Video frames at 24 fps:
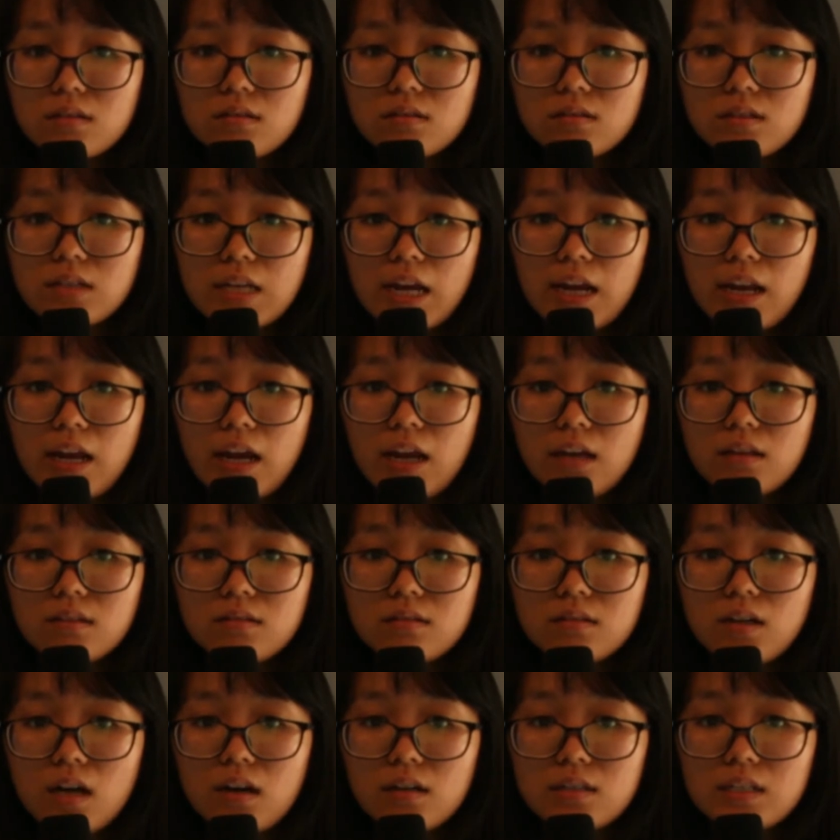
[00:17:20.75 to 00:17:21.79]

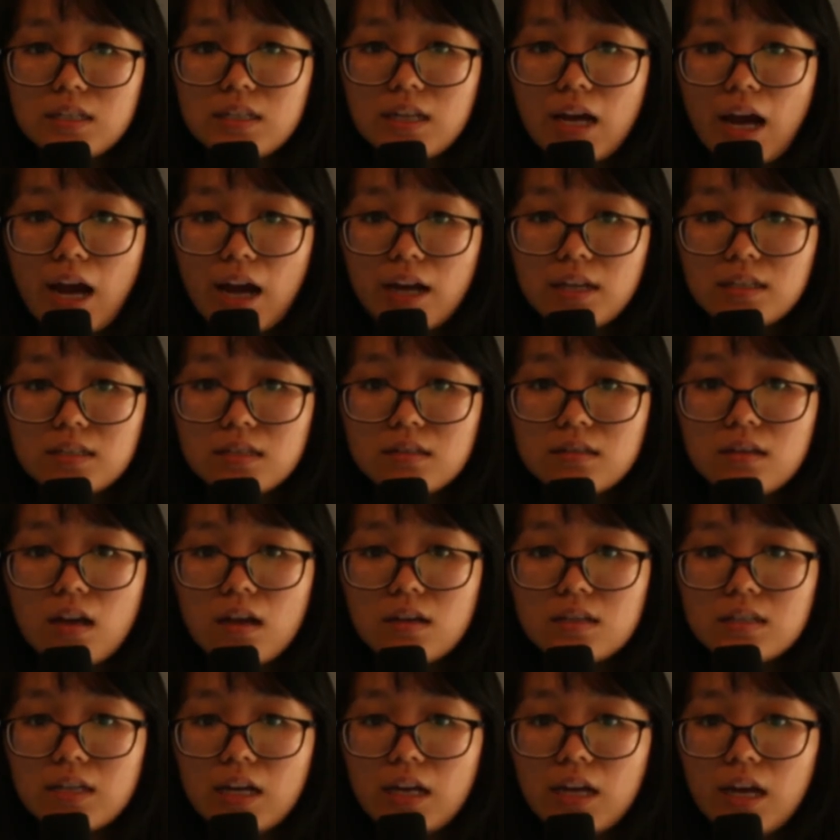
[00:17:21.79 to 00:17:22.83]
CD39,
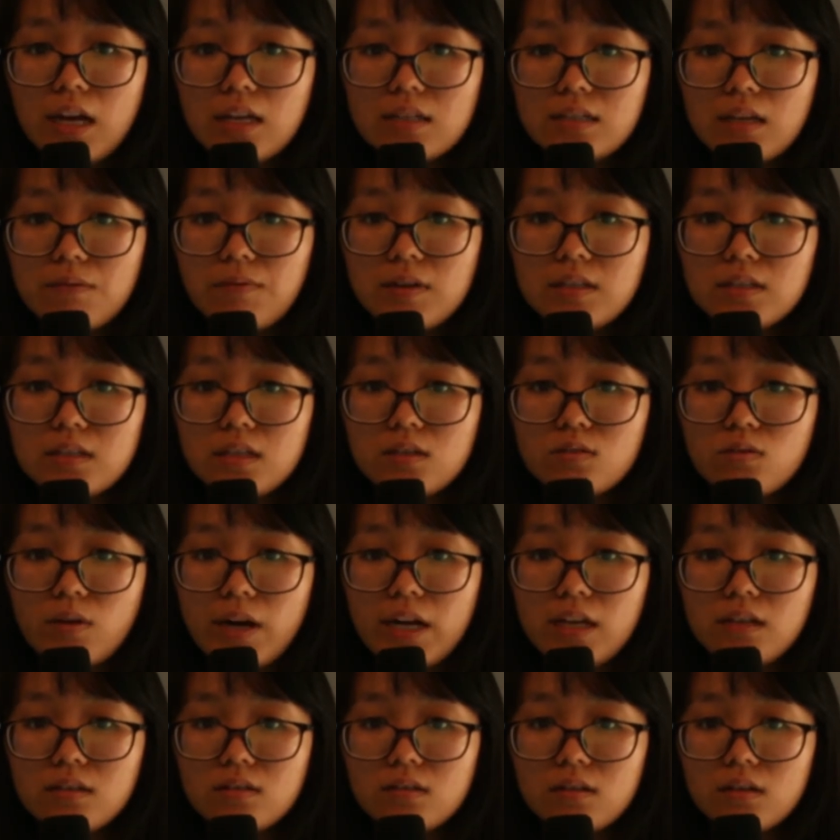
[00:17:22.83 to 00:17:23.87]

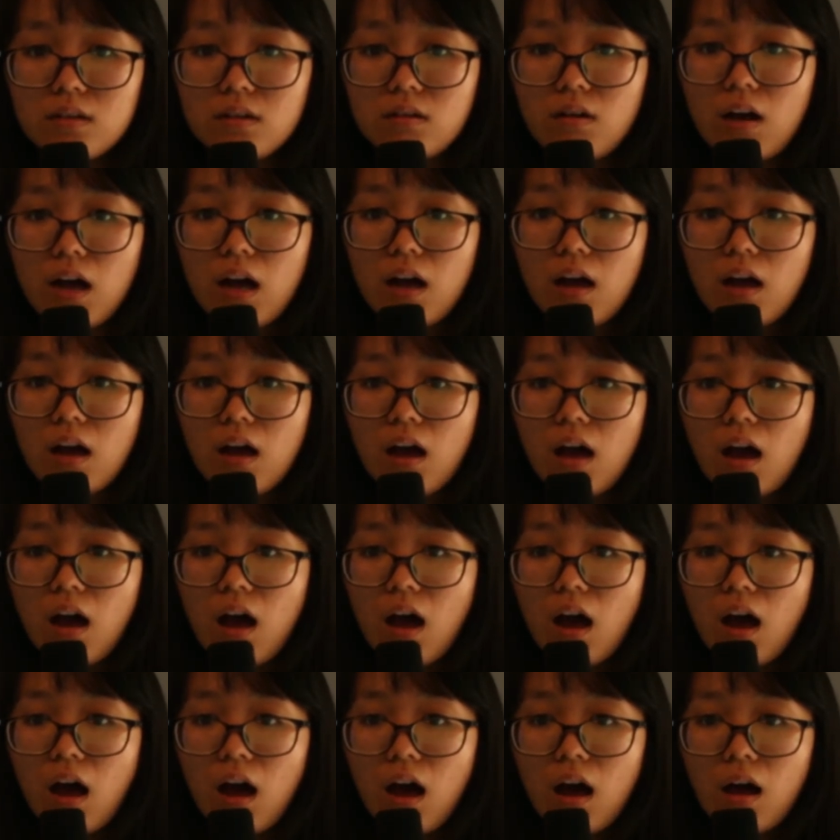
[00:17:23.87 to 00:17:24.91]
CD73 to
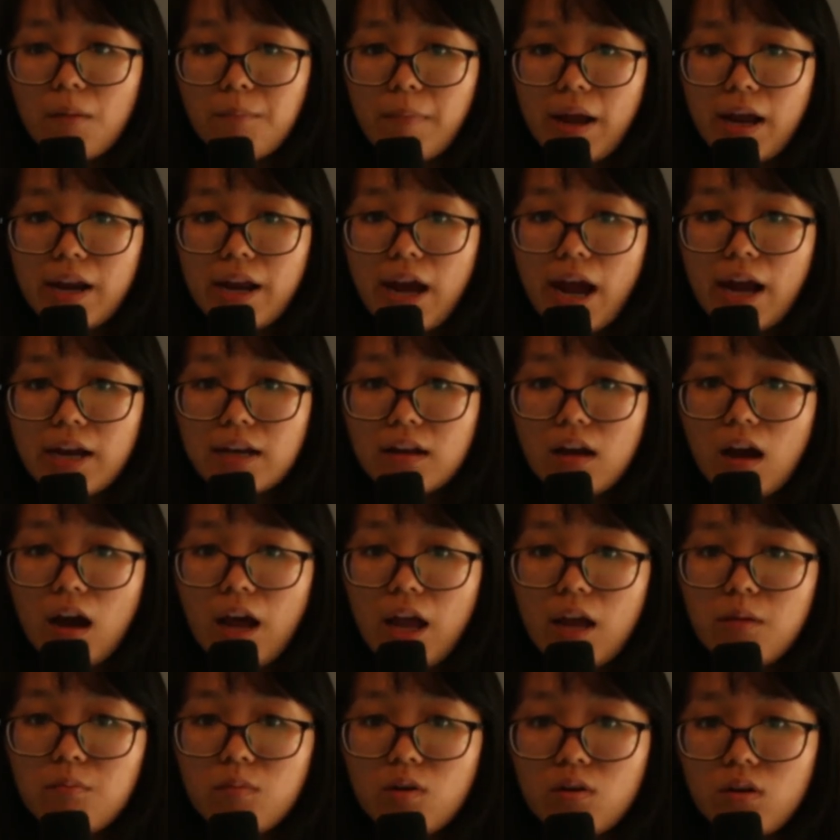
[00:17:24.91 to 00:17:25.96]
mediate
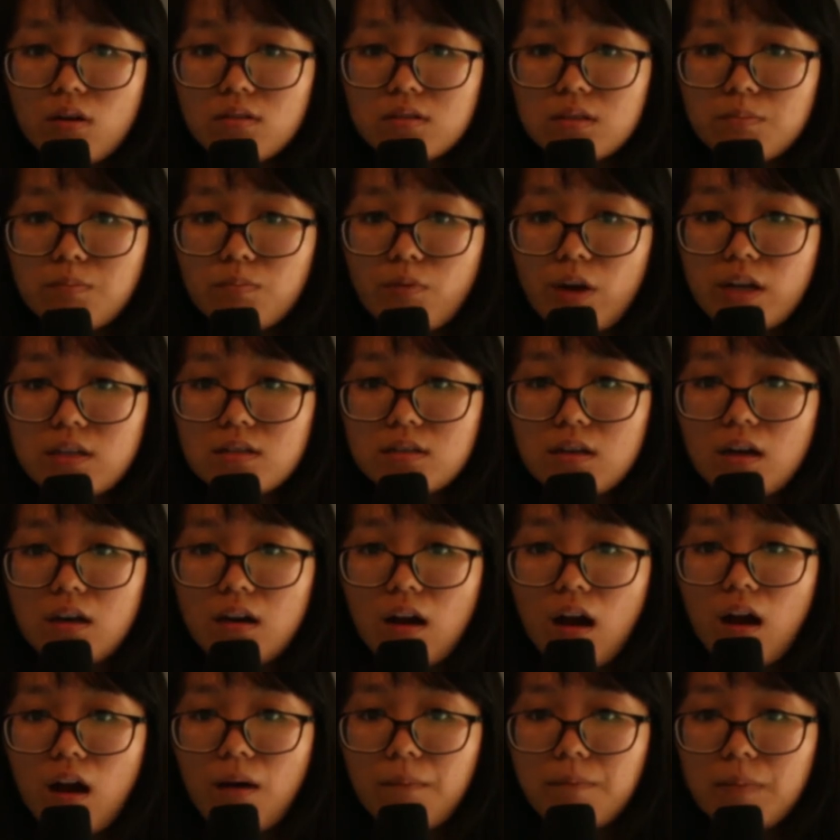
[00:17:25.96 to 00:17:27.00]
the
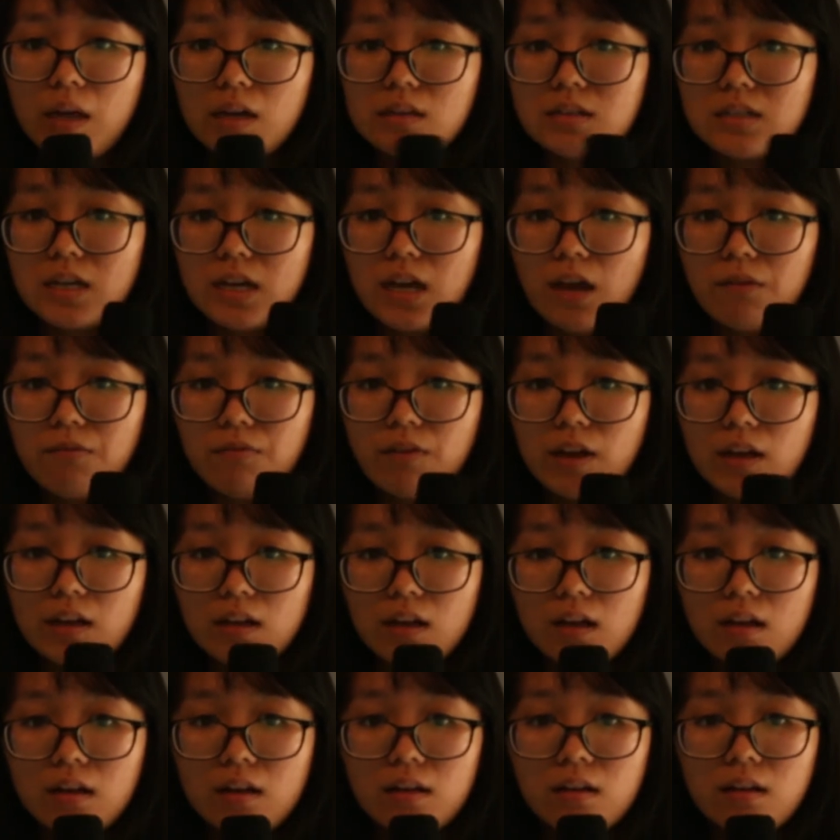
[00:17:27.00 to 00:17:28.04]
immunosuppression of the T
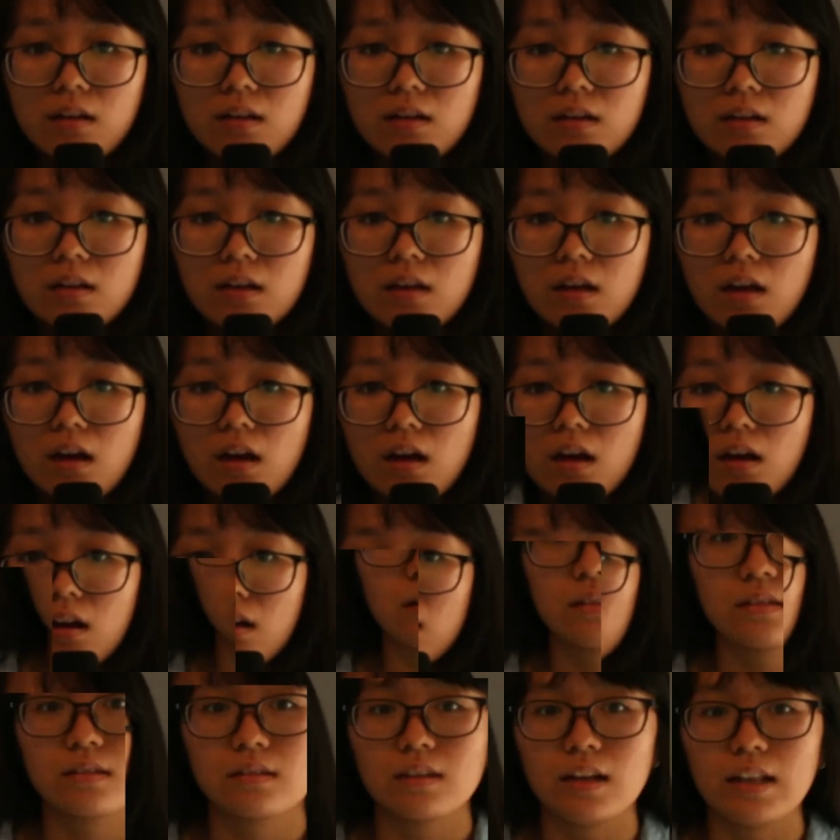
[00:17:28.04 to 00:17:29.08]
effect.
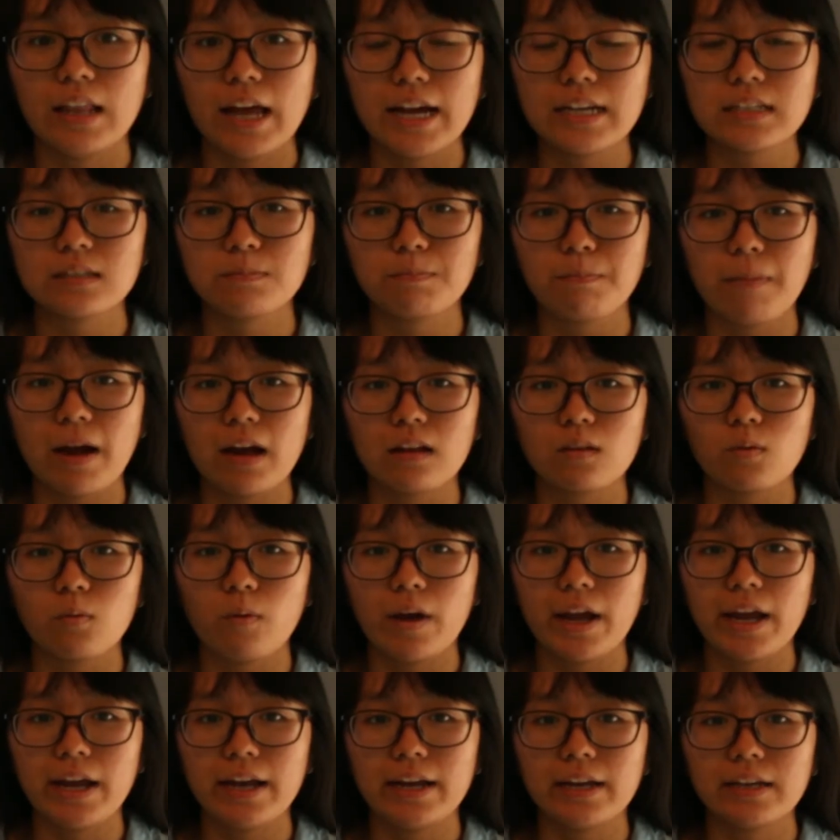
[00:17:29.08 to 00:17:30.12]
The last
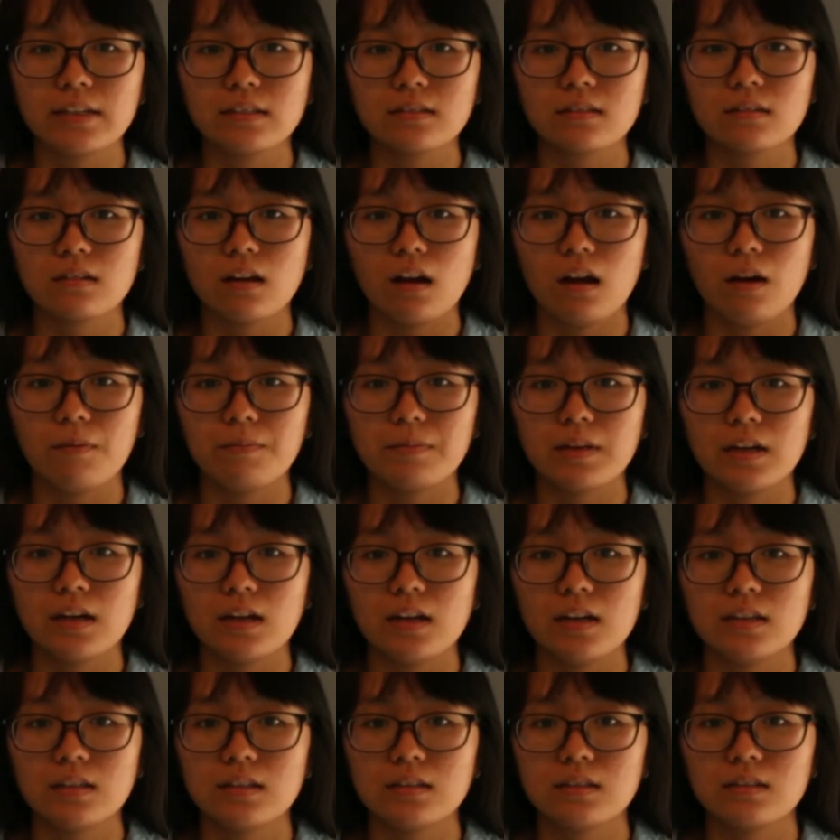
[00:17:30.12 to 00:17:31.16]
pathway of
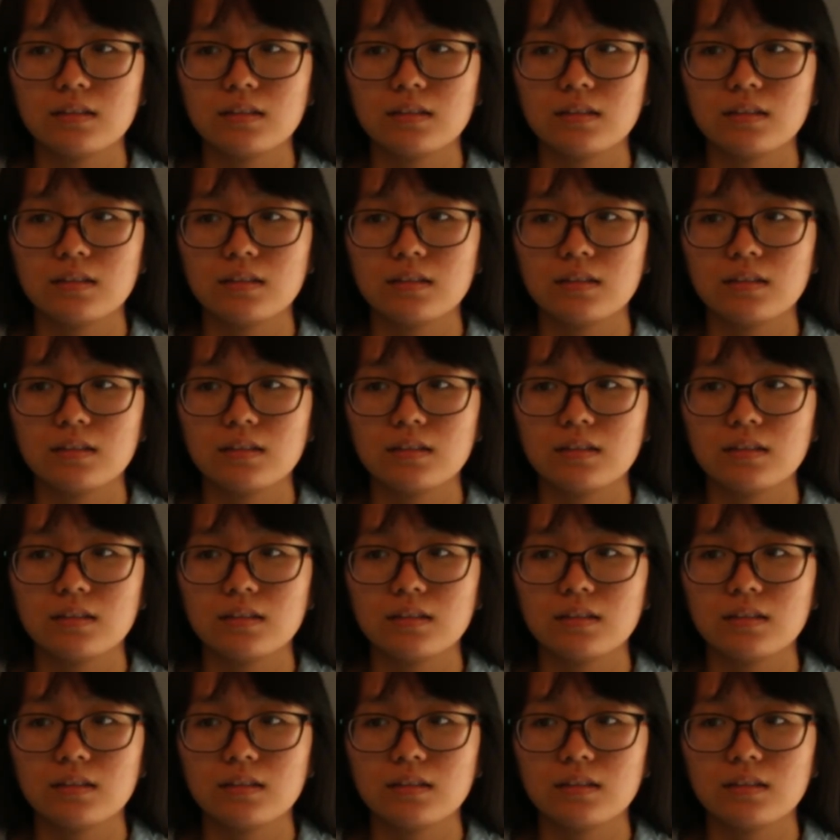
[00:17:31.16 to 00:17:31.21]
the